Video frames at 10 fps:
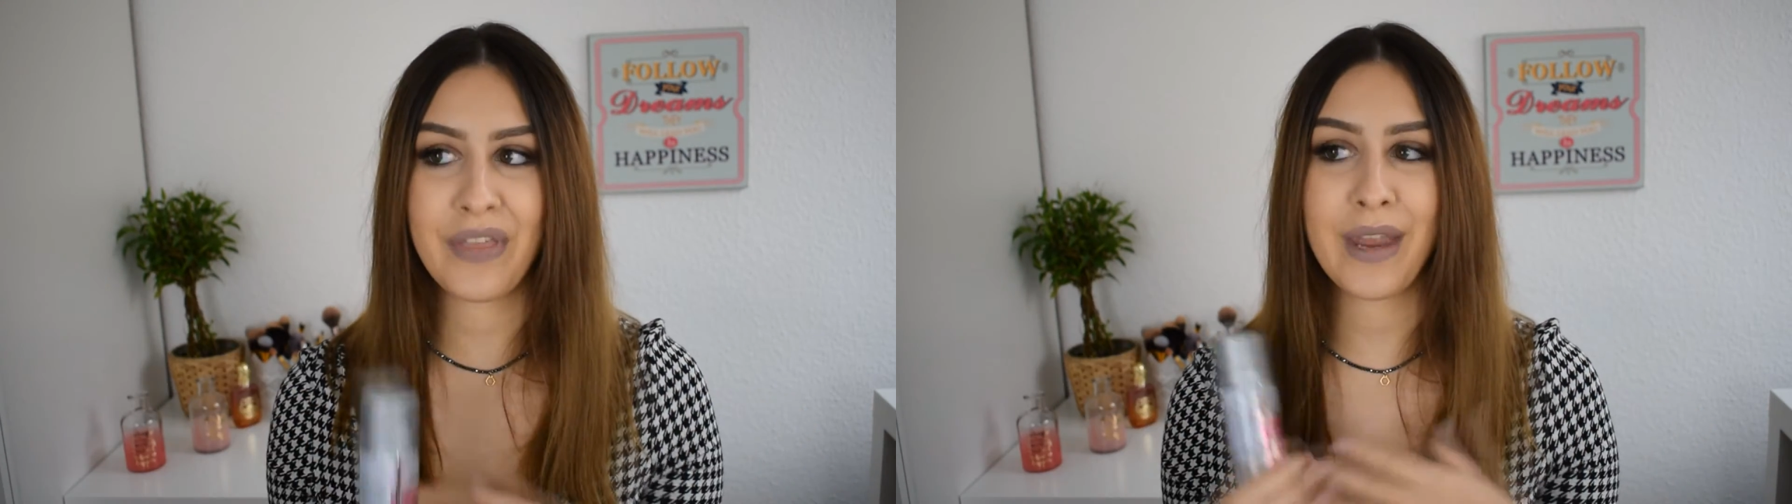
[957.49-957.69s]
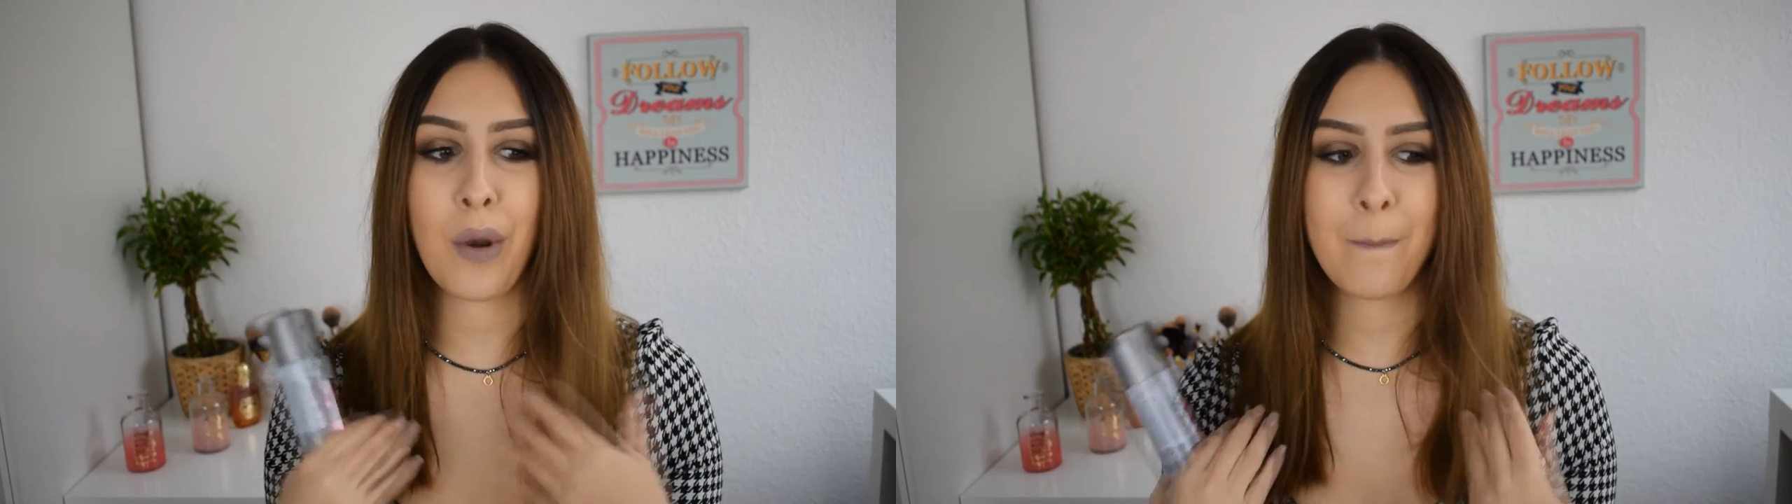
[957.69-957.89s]

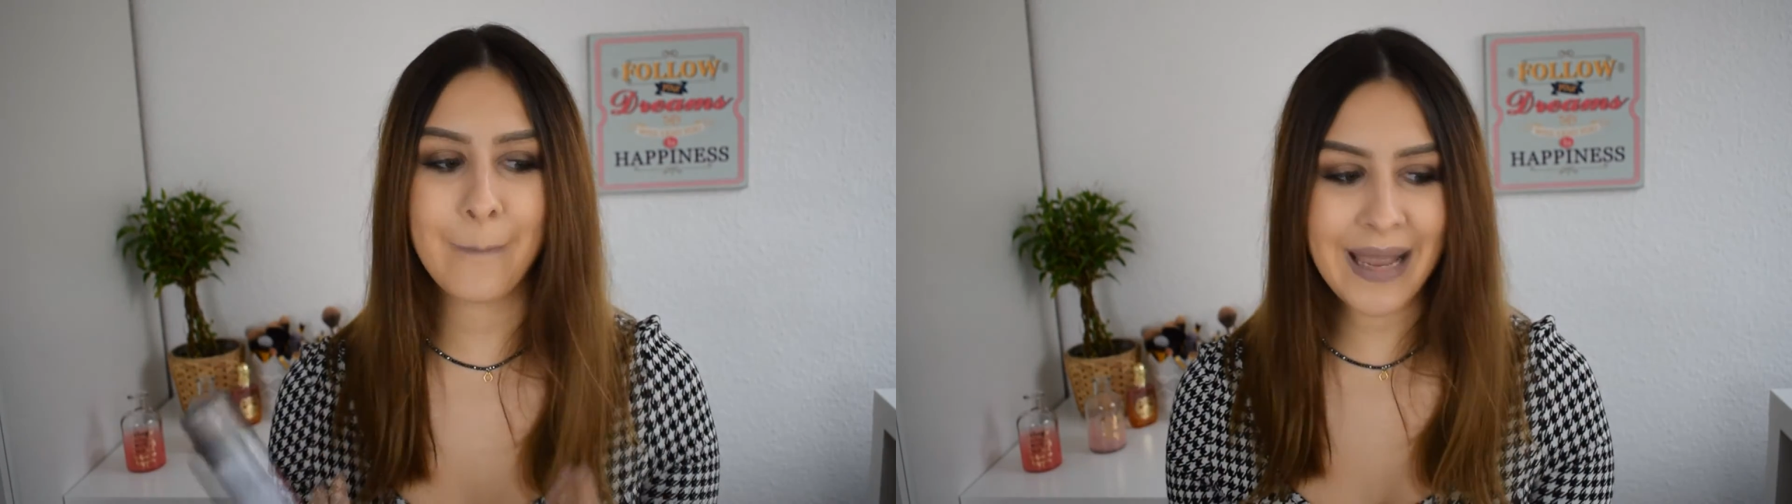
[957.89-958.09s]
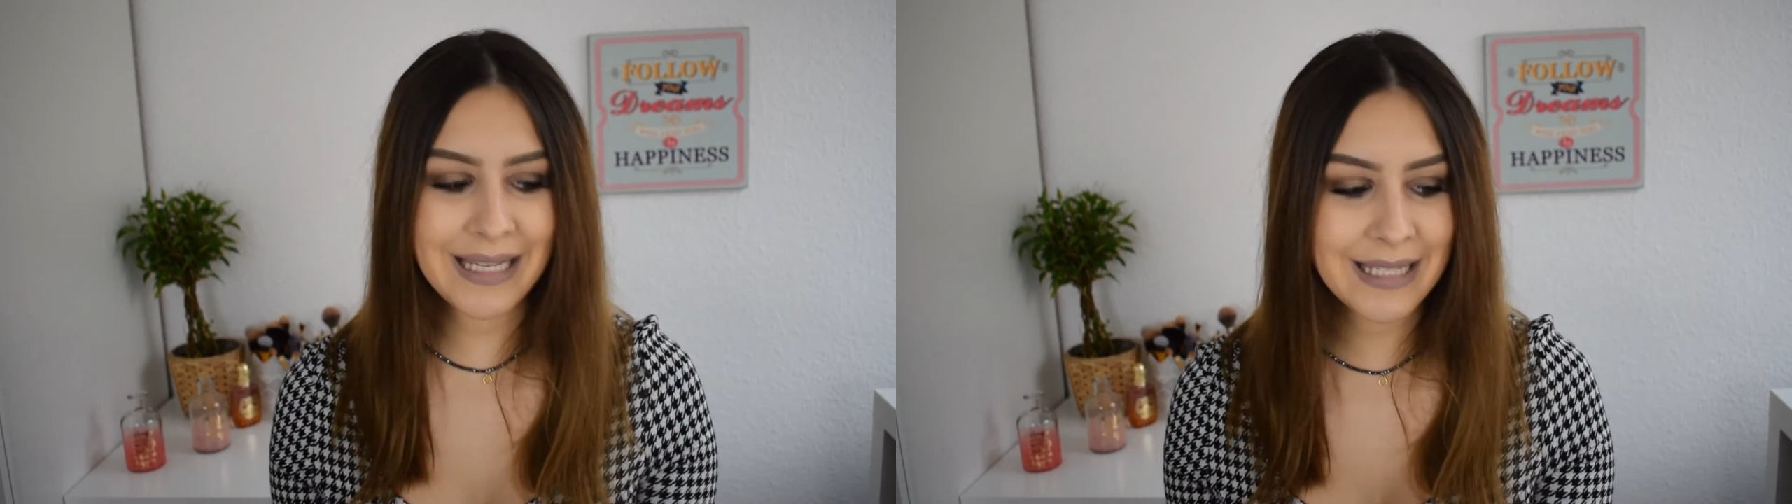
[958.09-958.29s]
They're
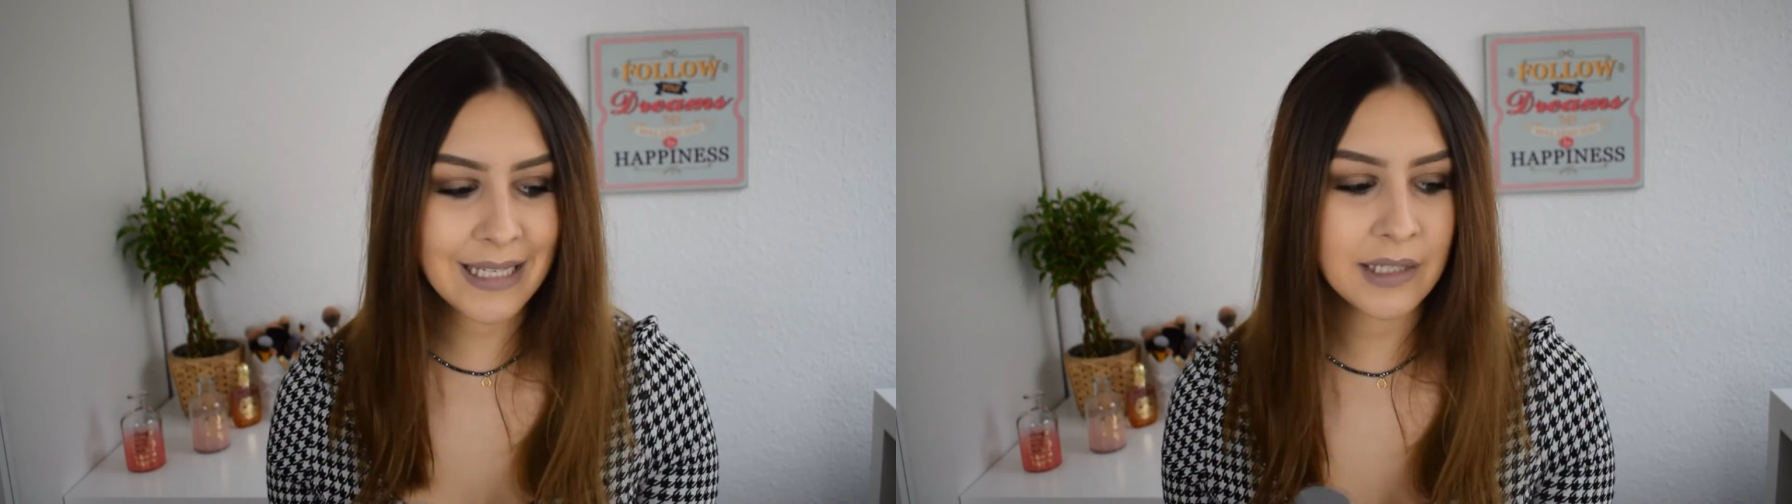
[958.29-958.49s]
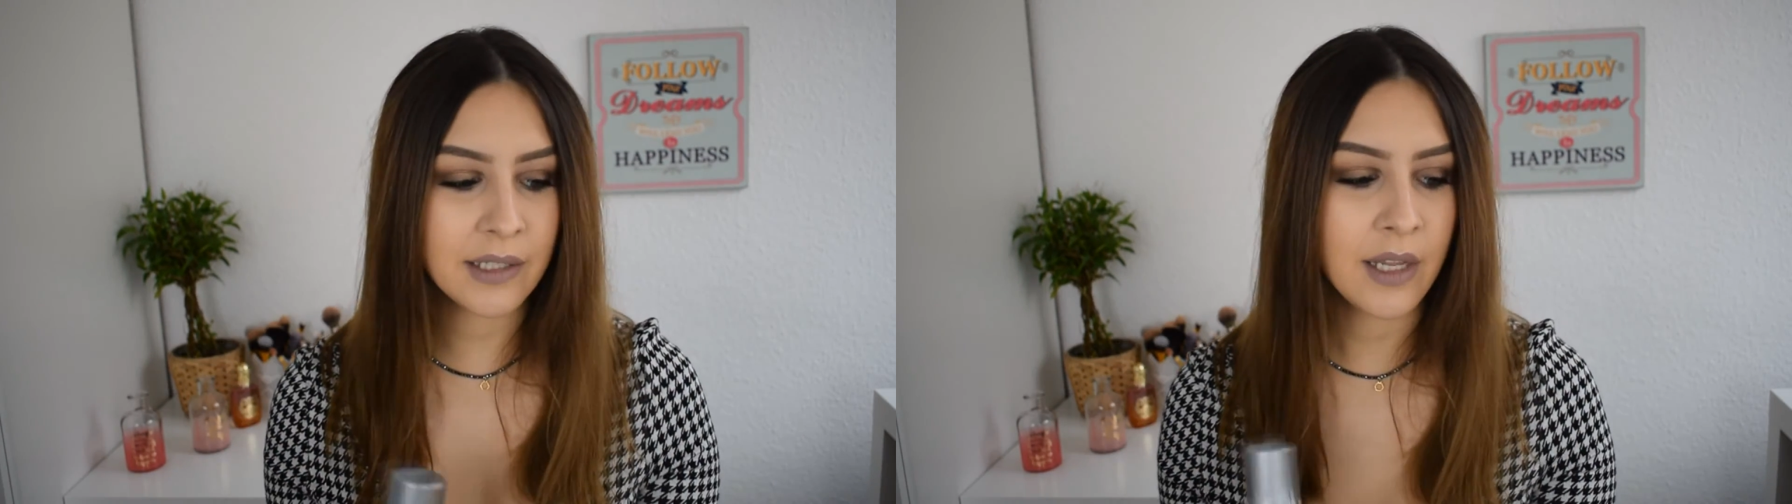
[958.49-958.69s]

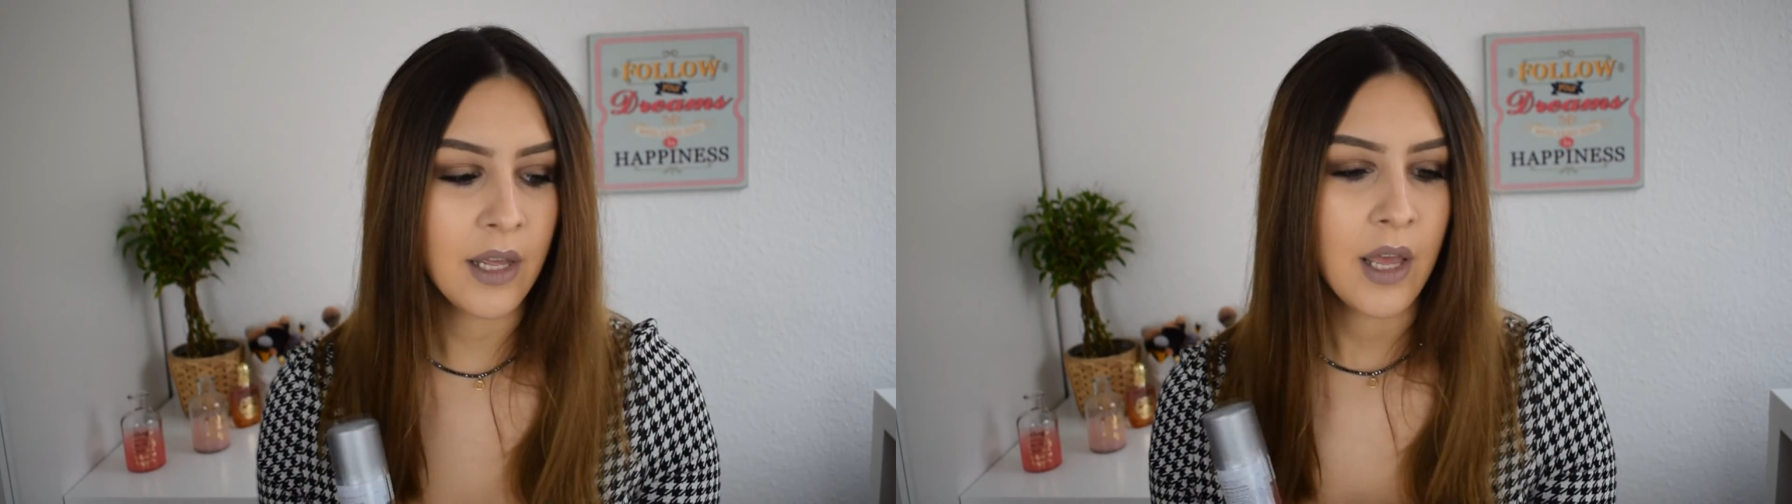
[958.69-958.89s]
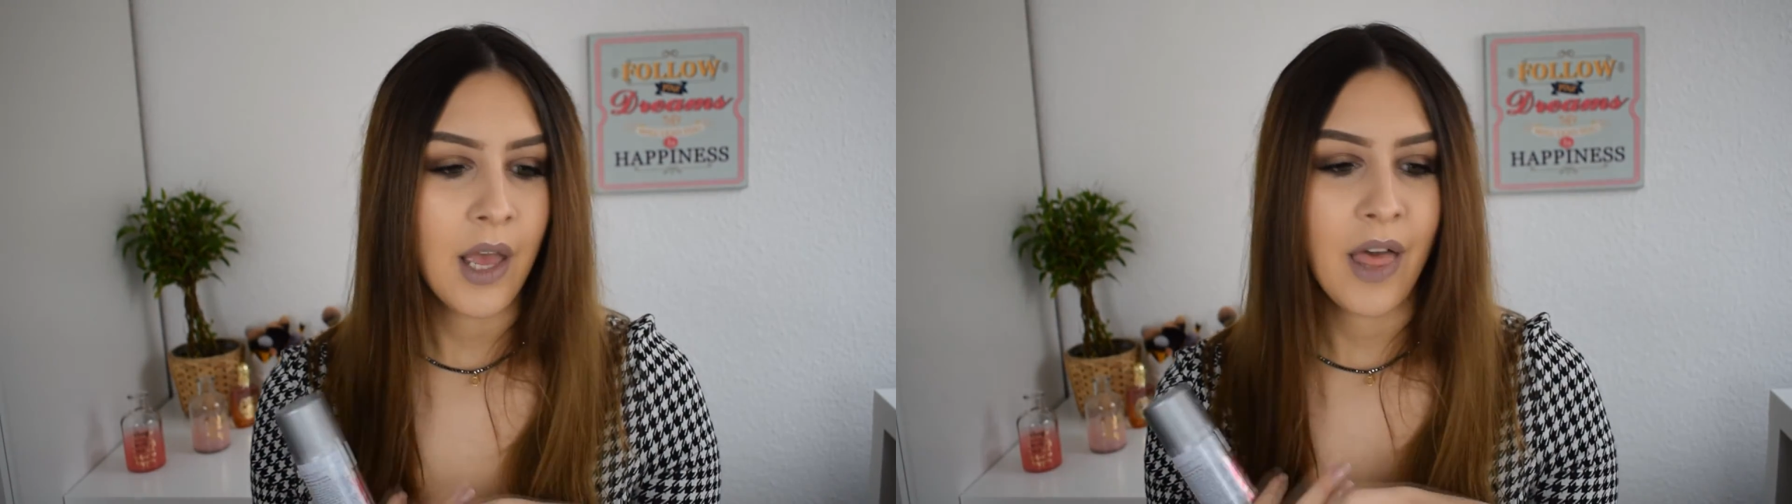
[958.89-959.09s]
amazing.
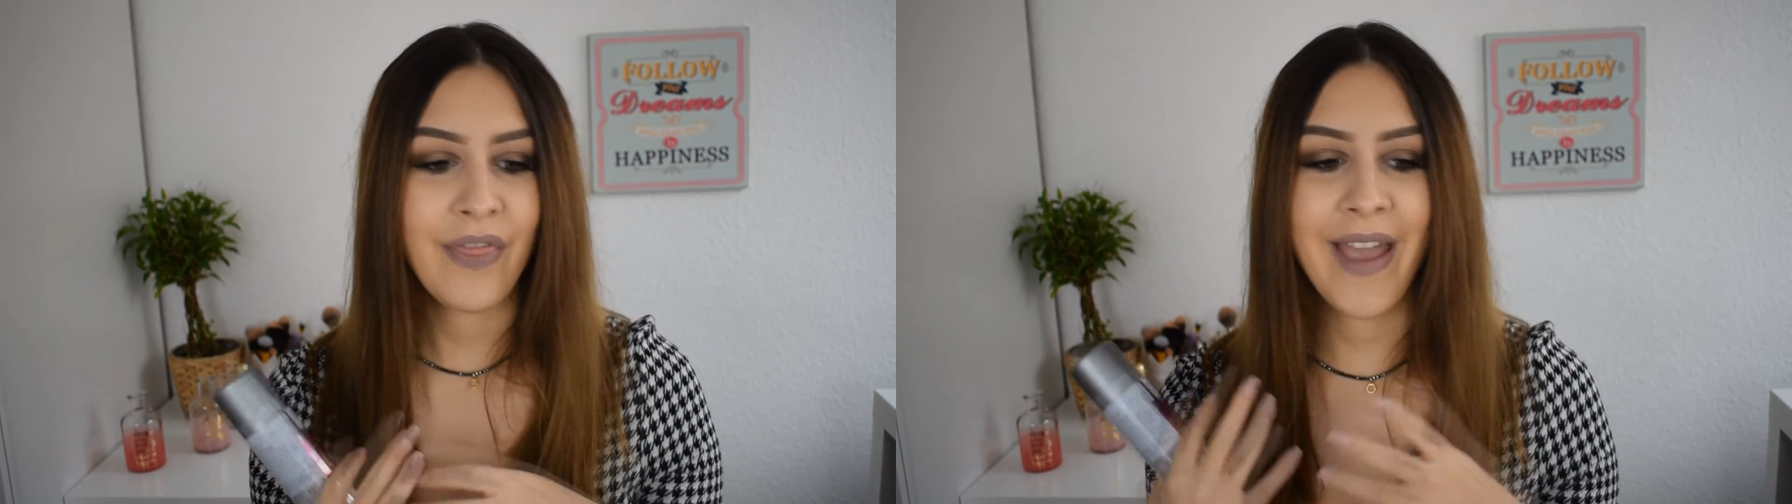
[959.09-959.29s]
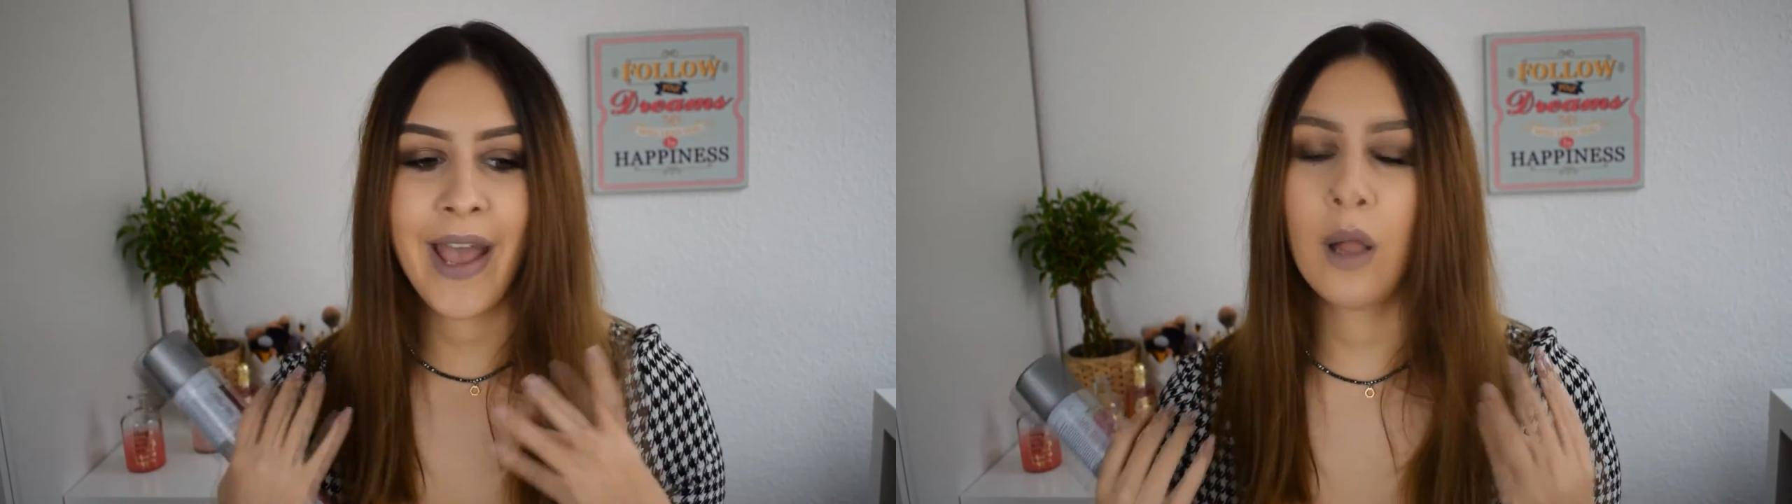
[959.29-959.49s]

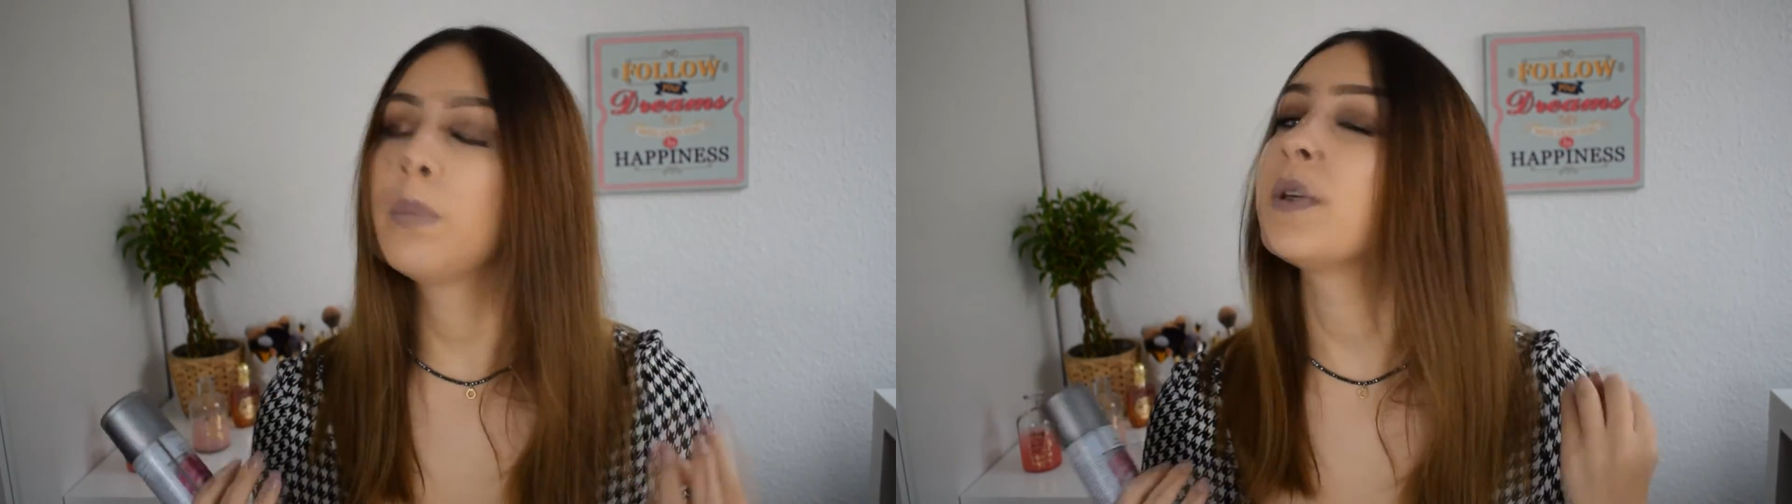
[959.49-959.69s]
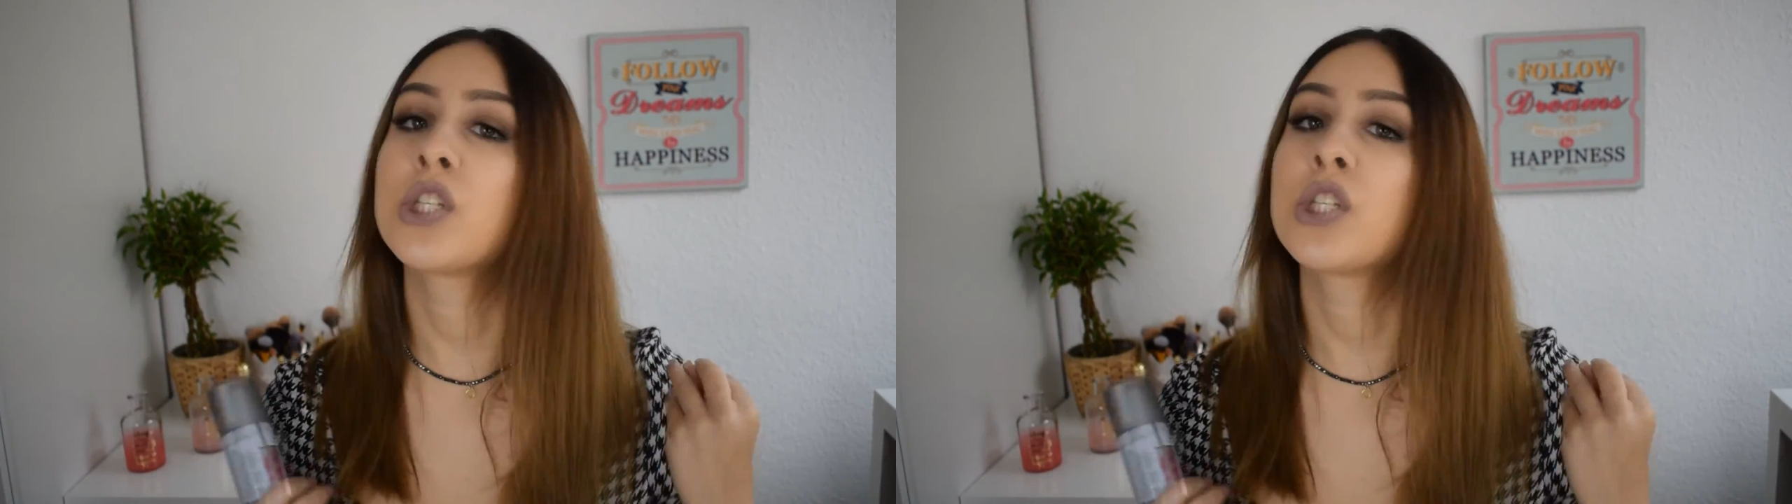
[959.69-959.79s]
They help me